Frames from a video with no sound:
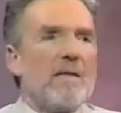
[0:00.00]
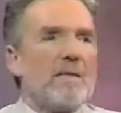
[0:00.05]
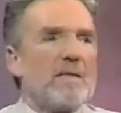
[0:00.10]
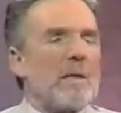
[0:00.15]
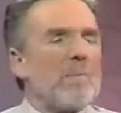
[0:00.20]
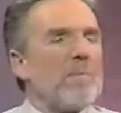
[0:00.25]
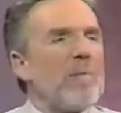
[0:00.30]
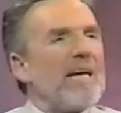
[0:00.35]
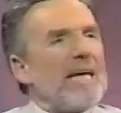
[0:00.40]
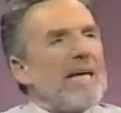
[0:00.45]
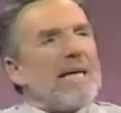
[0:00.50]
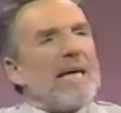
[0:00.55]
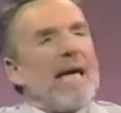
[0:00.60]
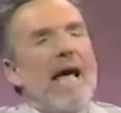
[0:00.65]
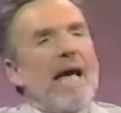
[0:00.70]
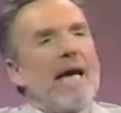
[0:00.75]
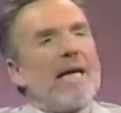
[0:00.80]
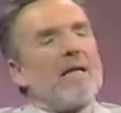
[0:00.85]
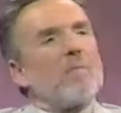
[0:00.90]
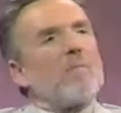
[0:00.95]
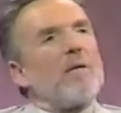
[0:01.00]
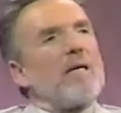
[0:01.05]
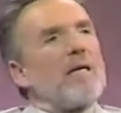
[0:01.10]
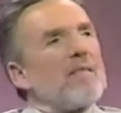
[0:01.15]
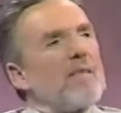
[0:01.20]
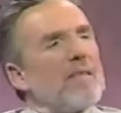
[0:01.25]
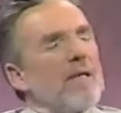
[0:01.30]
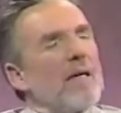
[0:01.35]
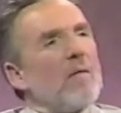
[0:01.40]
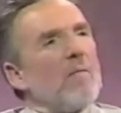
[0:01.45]
Somebody handed me
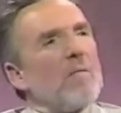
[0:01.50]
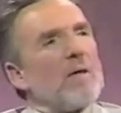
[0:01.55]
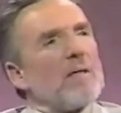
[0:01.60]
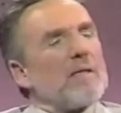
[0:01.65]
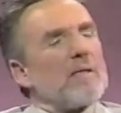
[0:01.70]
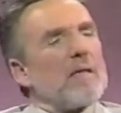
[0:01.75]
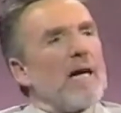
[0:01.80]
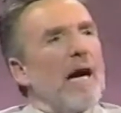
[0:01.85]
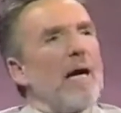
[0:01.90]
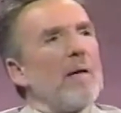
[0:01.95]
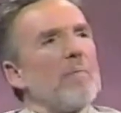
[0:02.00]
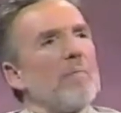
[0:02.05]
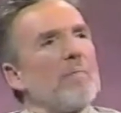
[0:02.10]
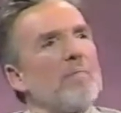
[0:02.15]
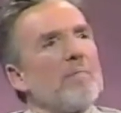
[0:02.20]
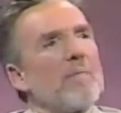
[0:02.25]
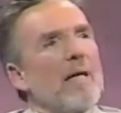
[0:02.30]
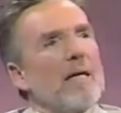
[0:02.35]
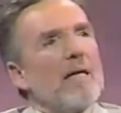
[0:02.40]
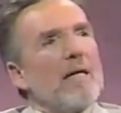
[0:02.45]
a thing one time.